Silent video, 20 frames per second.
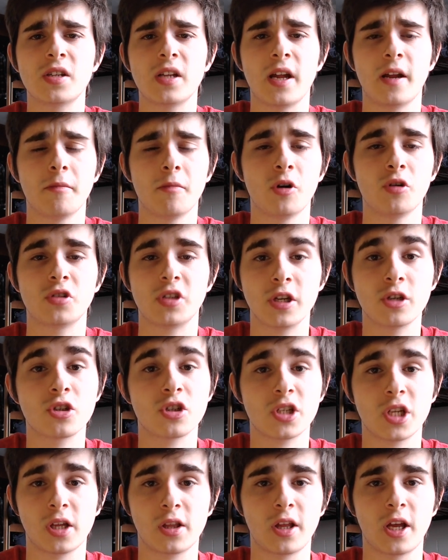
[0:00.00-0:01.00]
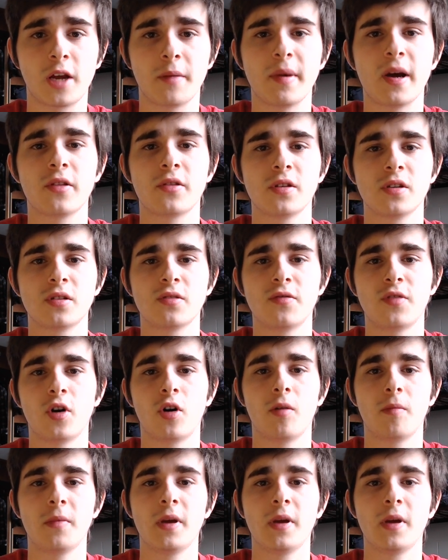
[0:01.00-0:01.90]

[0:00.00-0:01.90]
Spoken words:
most interesting thing about this film,